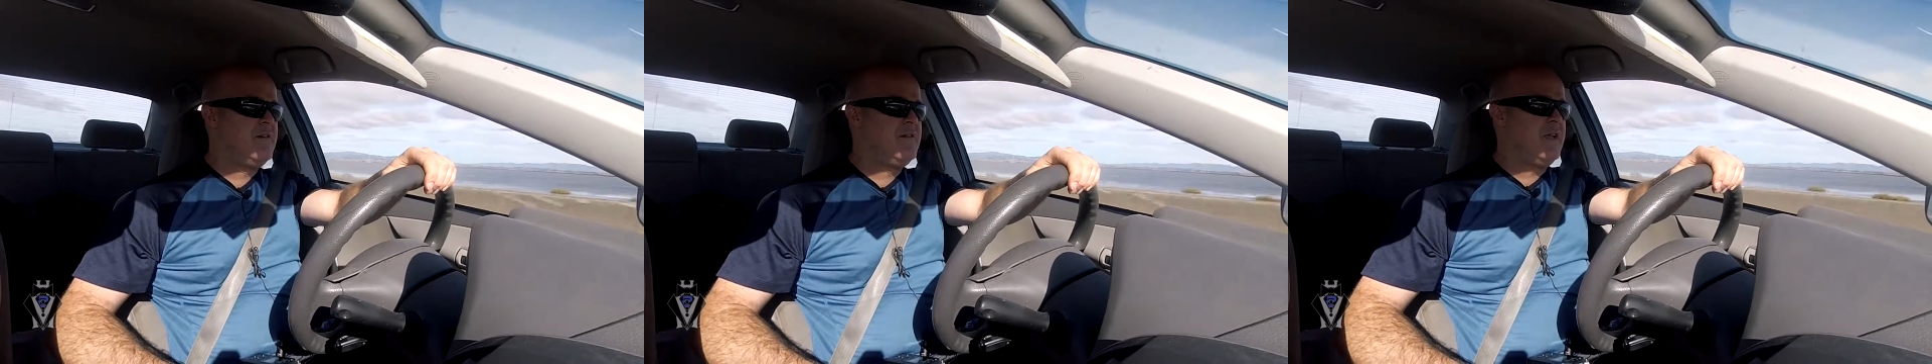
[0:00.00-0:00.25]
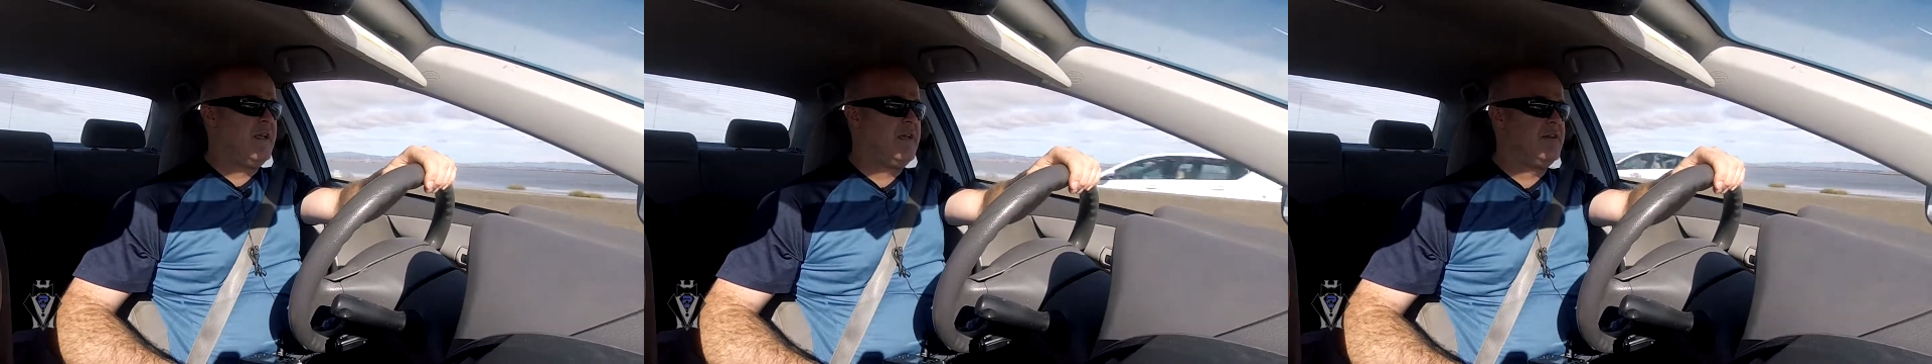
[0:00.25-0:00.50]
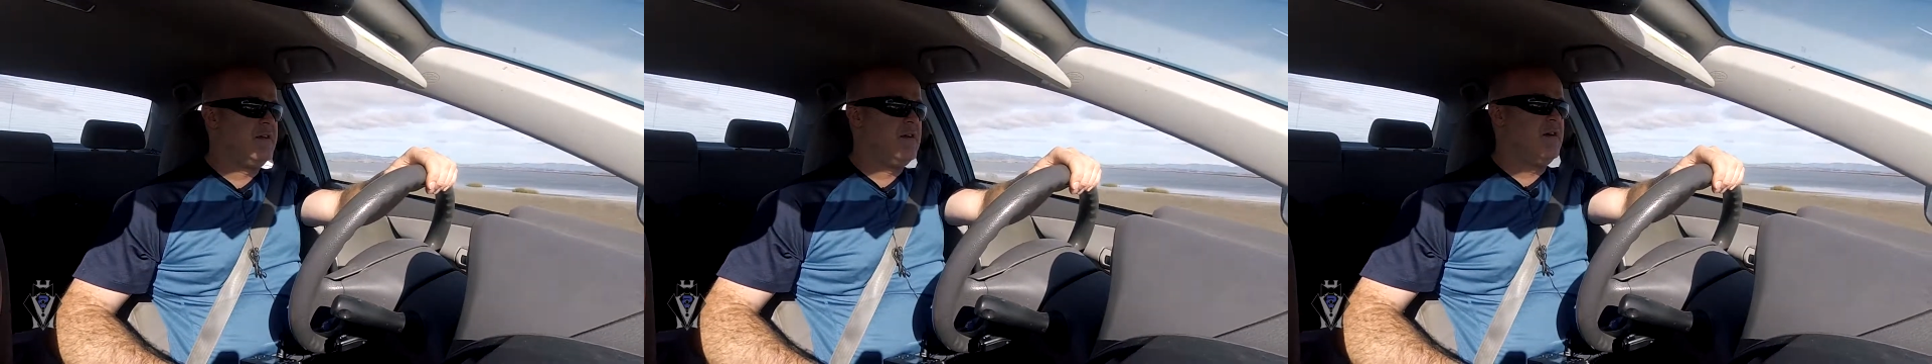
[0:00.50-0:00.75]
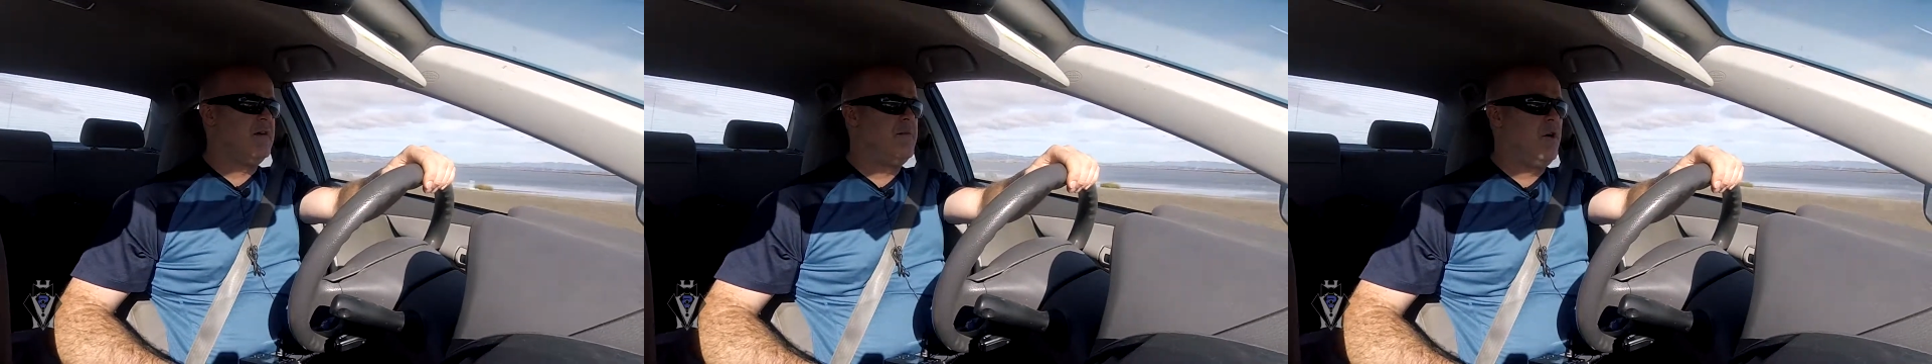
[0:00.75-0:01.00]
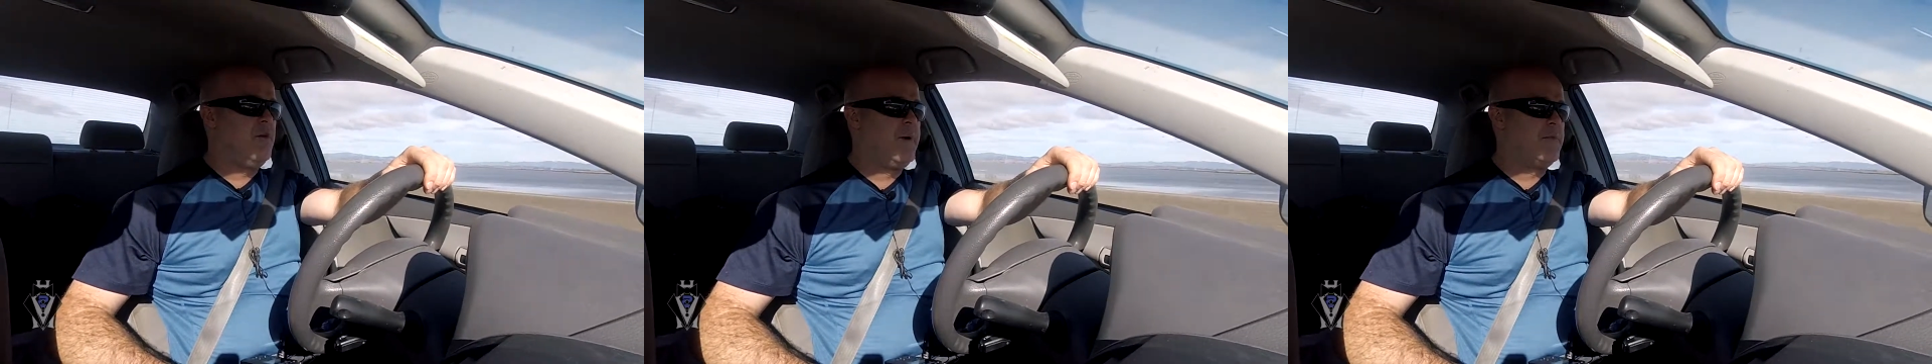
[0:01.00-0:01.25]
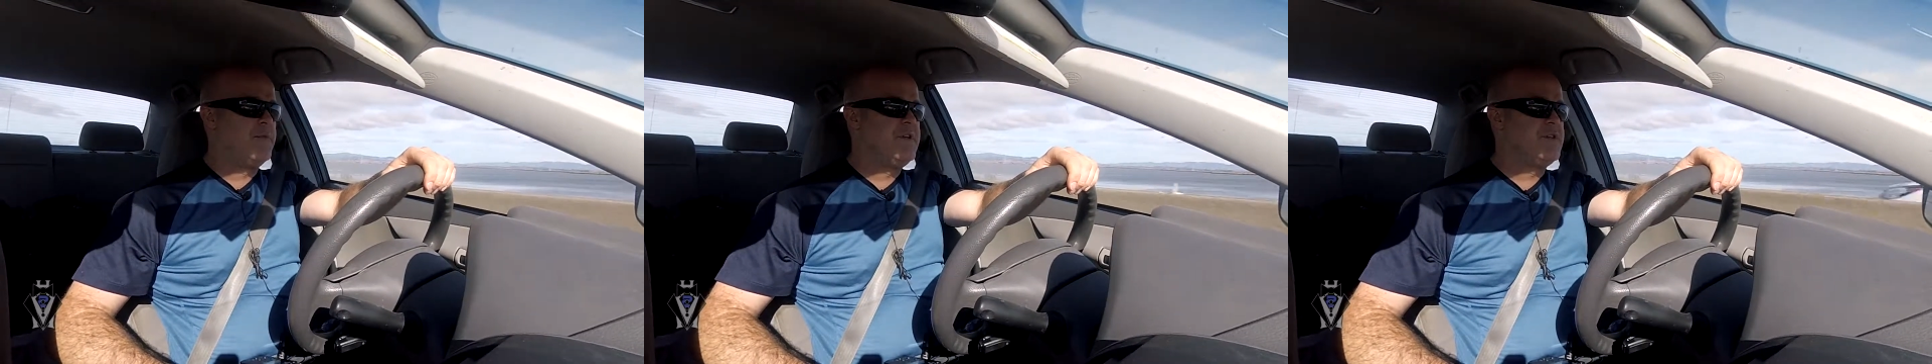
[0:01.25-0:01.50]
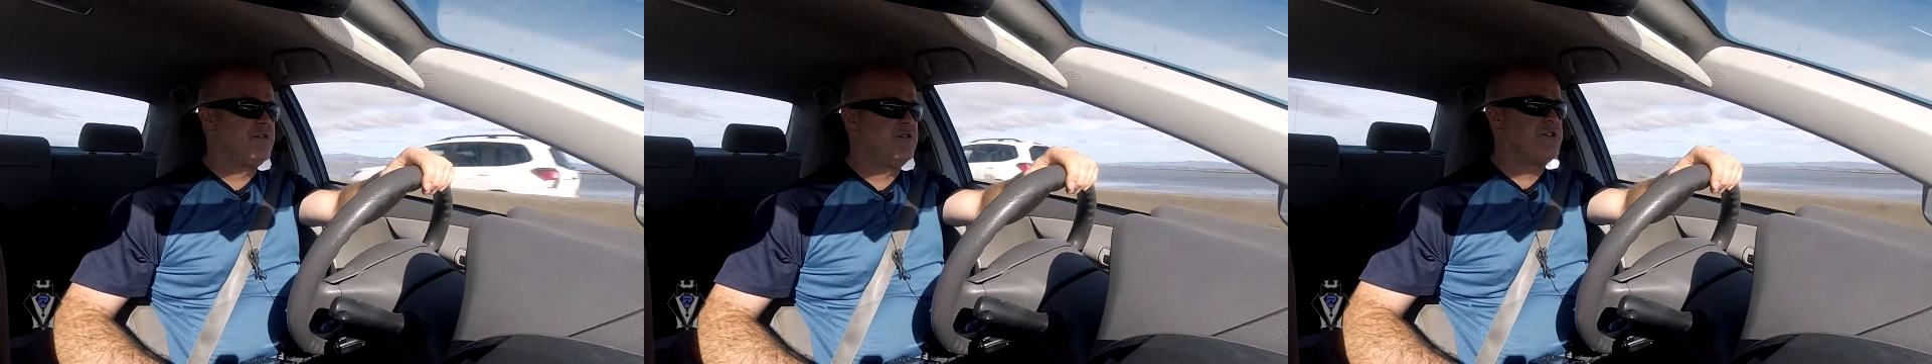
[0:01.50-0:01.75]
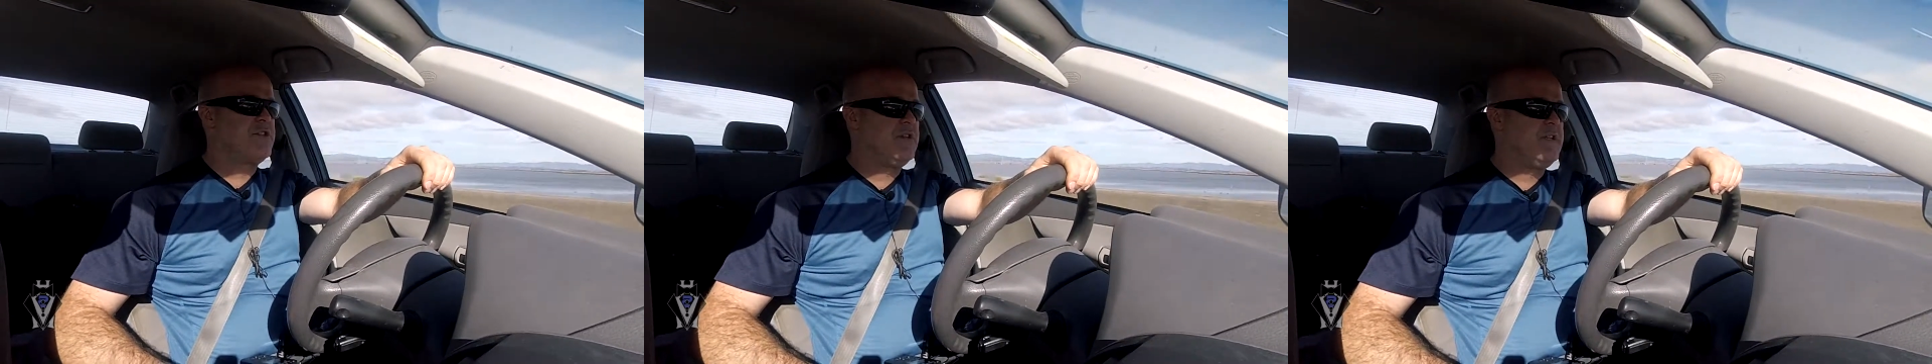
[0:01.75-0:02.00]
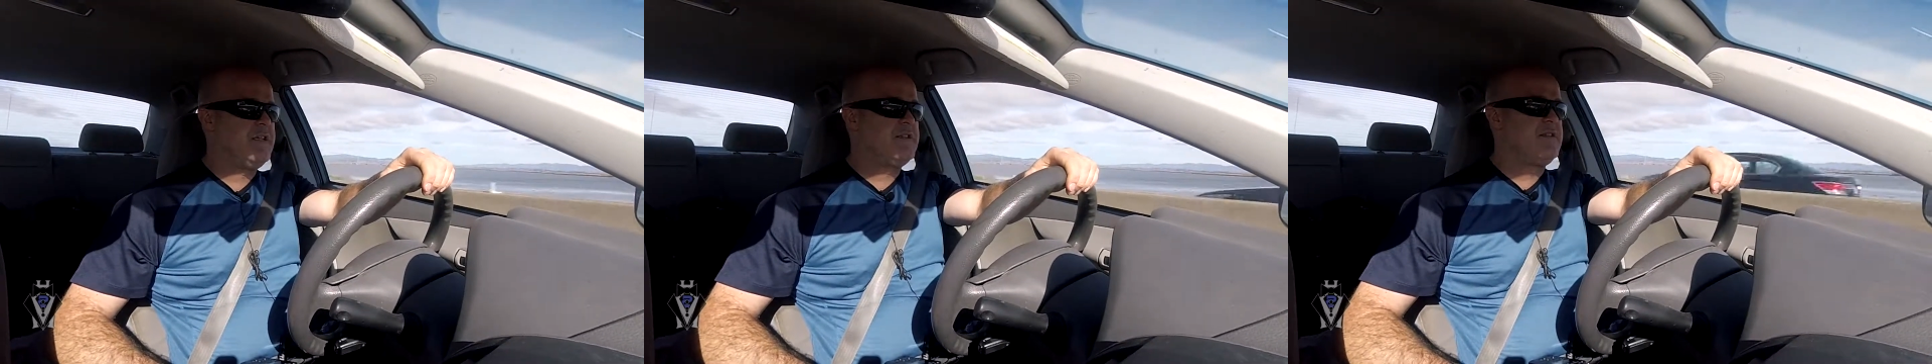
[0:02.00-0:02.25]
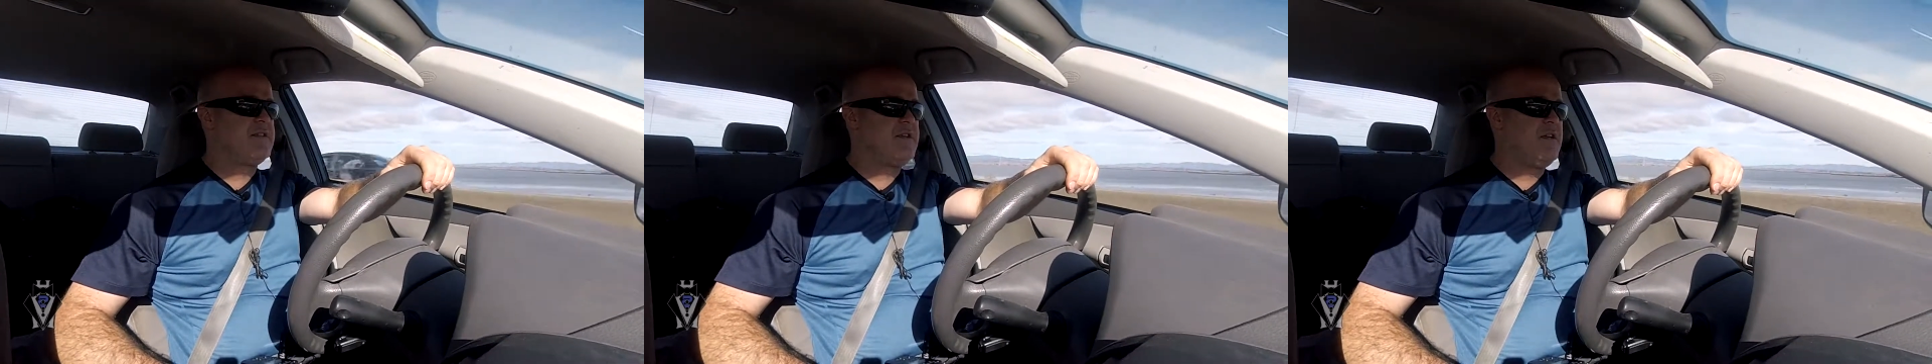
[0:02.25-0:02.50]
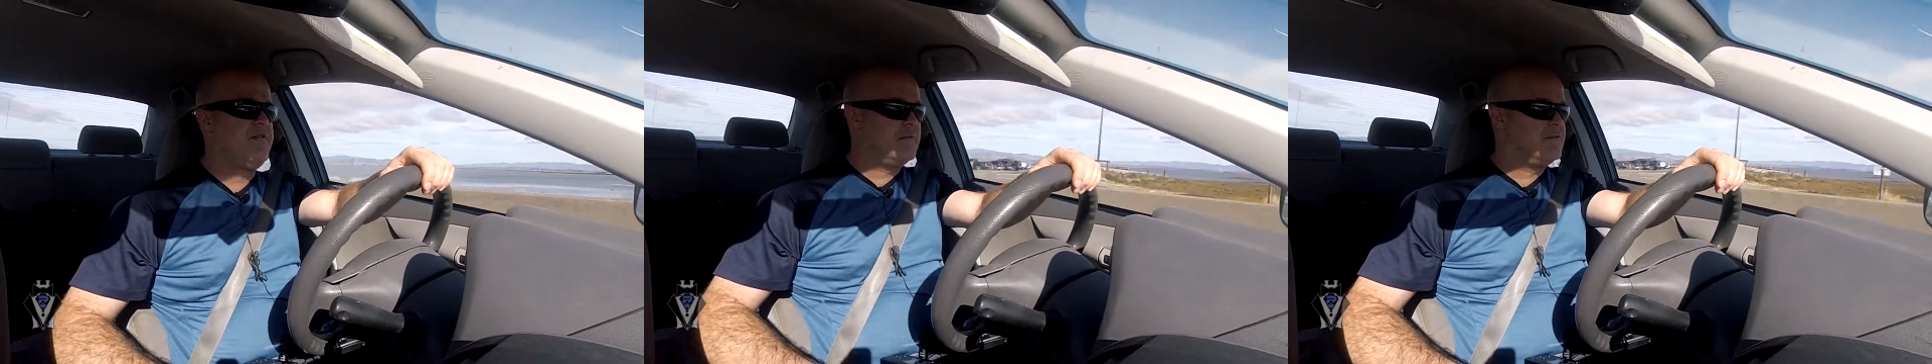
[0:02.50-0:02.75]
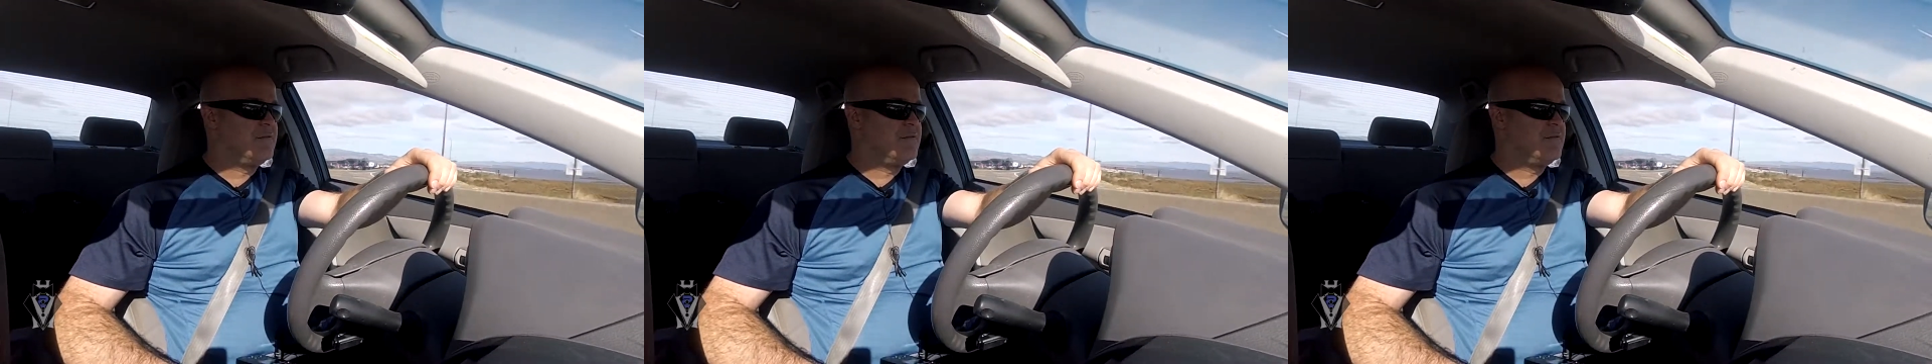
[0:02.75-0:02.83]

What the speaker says: and all my research links and stuff.